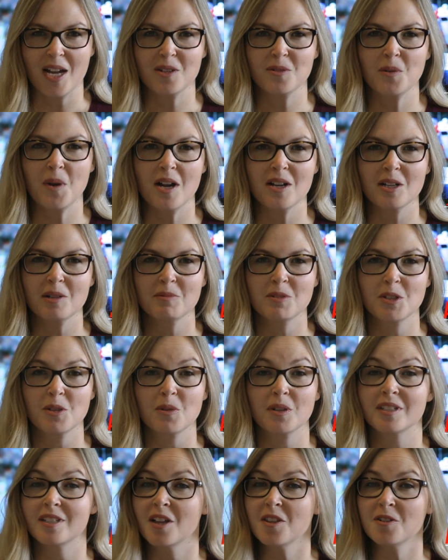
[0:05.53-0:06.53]
and welcome to
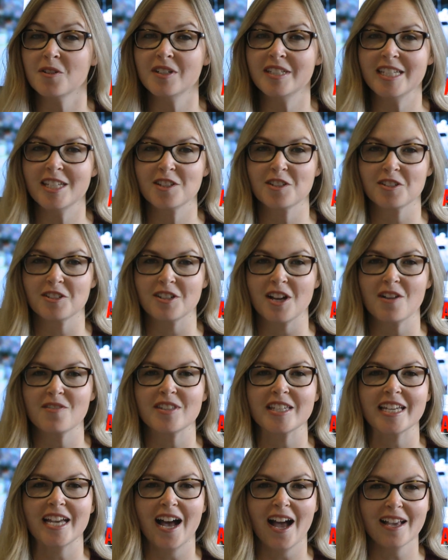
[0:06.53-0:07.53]
another edition of
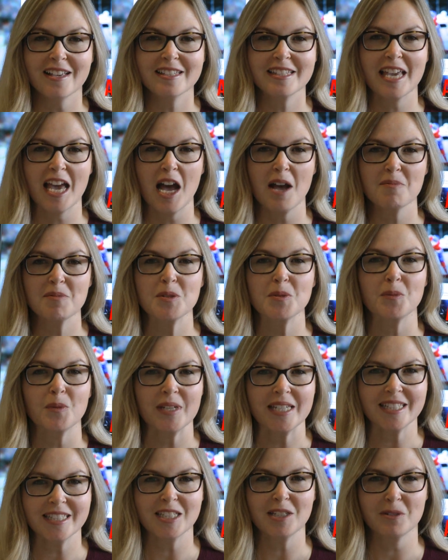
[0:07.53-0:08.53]
the IceCaps
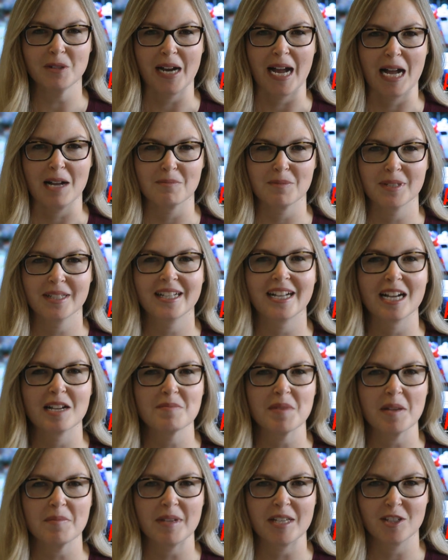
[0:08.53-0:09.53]
Weekly Wrap.
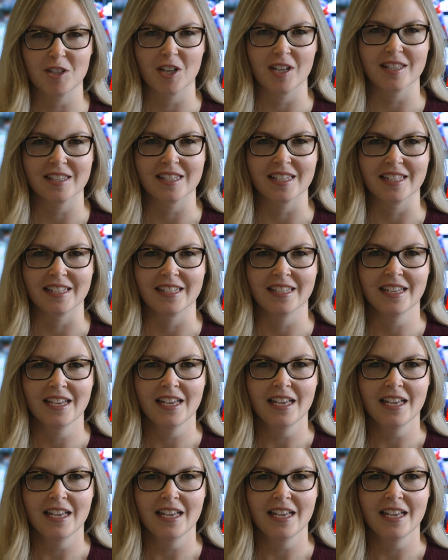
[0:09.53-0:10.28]
I'm Amy Johnson.